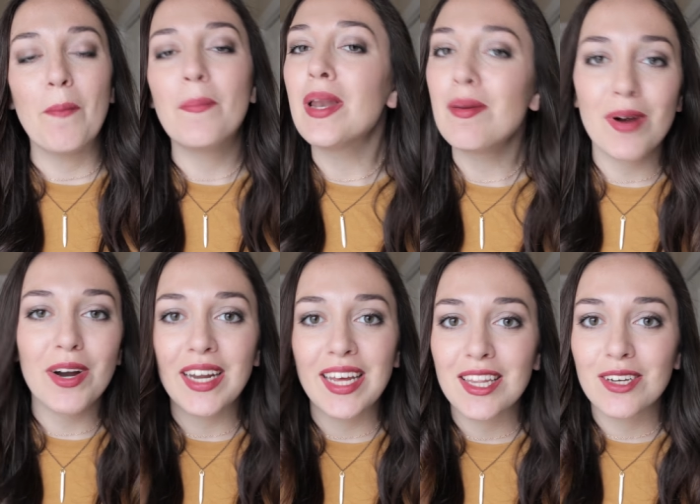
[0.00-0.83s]
but I'm
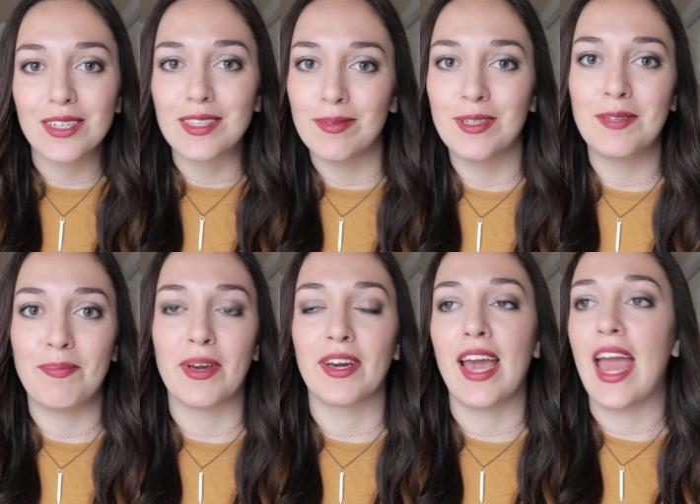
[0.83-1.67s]
already in the Christmas
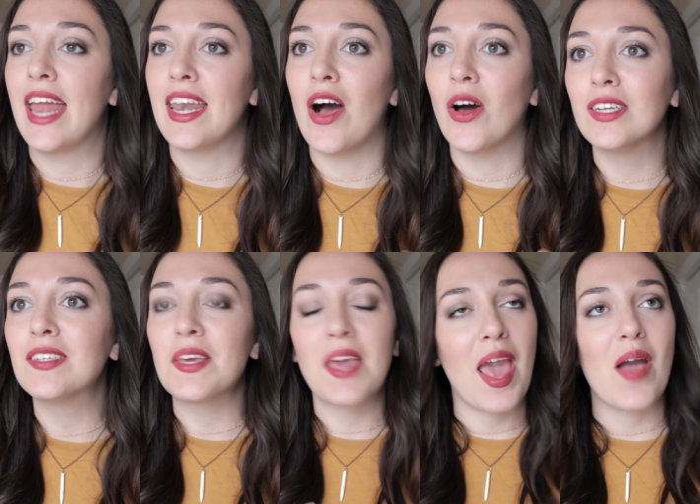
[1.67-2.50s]
spirit and
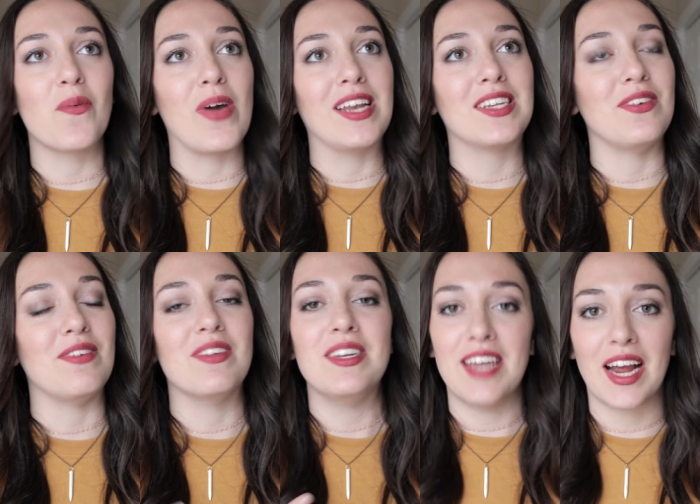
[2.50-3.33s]
honestly can't wait to
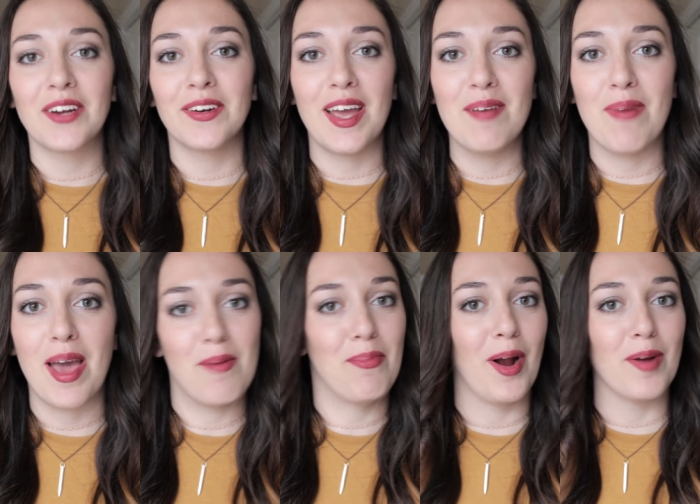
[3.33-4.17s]
even decorate my
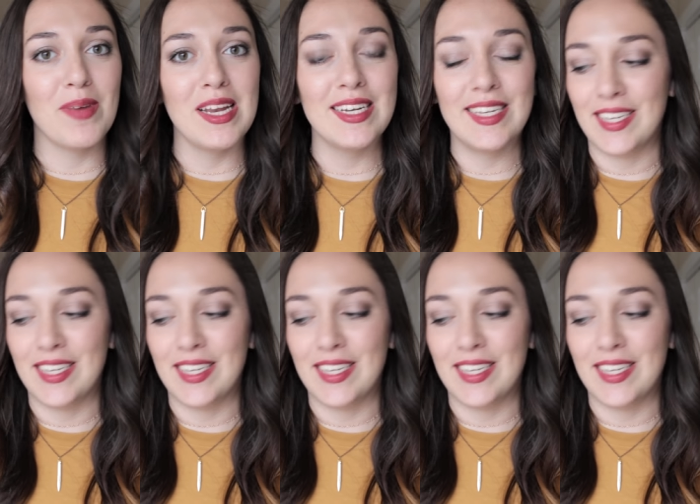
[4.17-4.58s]
apartment.